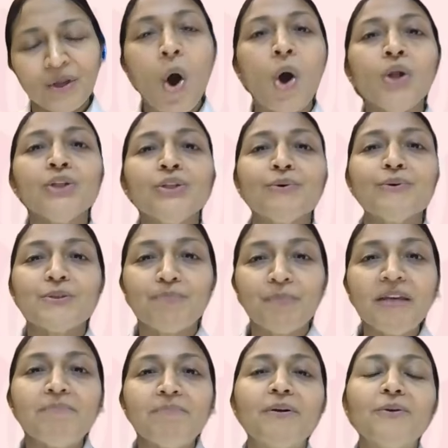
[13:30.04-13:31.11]
All those
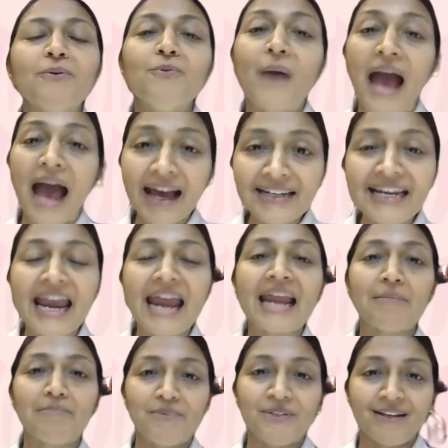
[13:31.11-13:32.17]
people who had
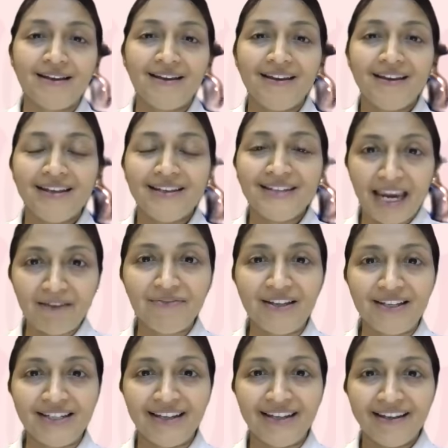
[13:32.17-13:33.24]
helped
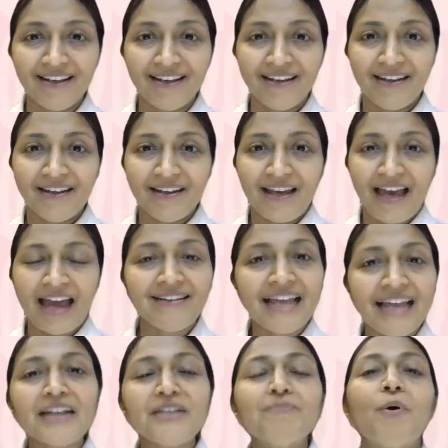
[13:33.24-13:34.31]
David at
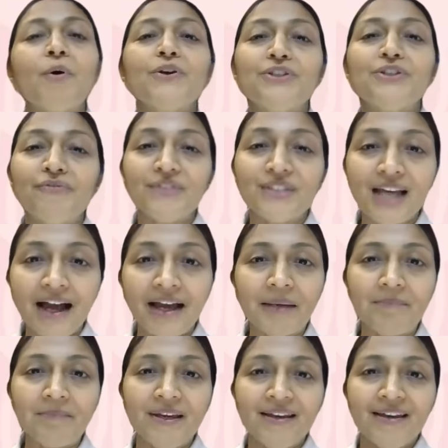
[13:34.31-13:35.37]
that point of
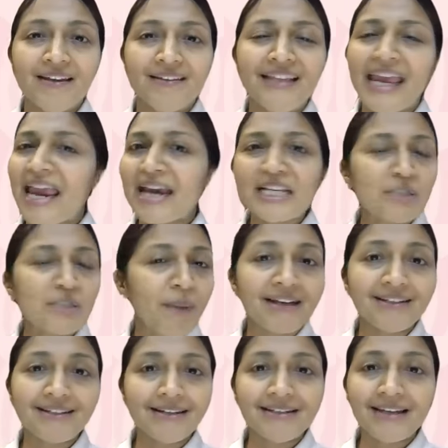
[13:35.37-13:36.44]
time, they
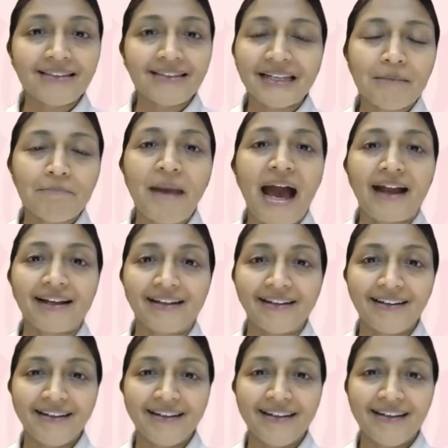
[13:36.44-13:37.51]
expected nothing back
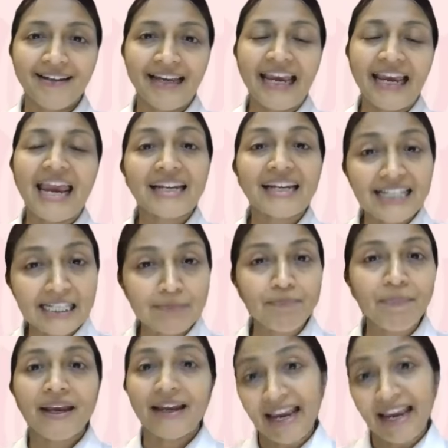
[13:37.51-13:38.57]

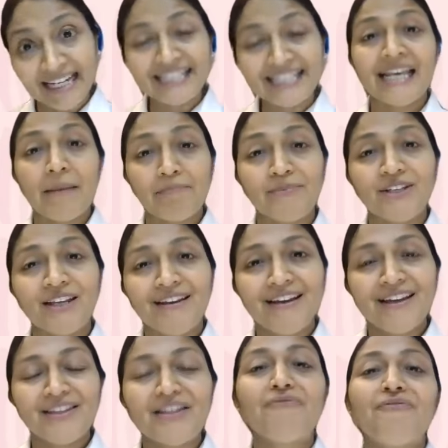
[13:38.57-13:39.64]
expect, except
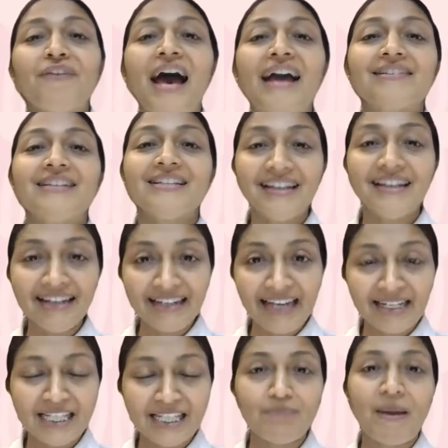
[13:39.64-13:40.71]
the fact that he
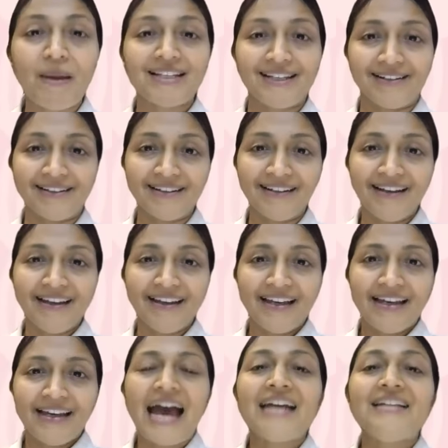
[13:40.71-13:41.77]
gets better
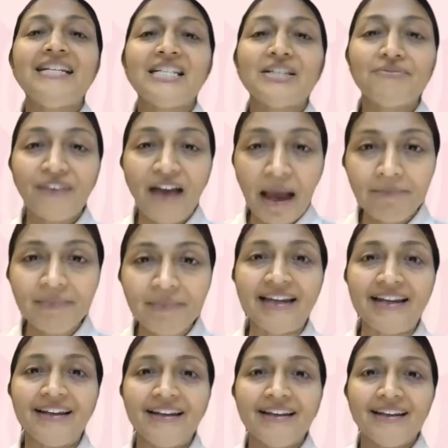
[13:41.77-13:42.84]
and his
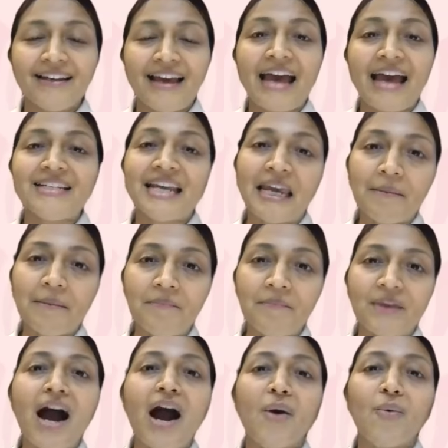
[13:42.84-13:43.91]
family and
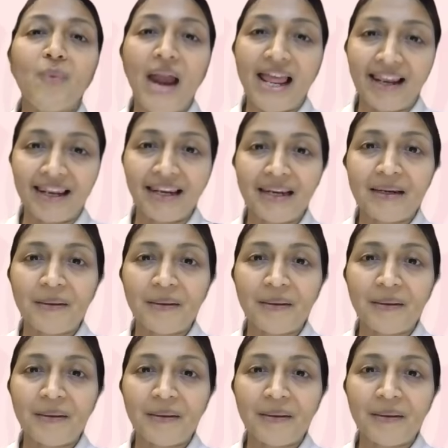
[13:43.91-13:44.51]
him are well.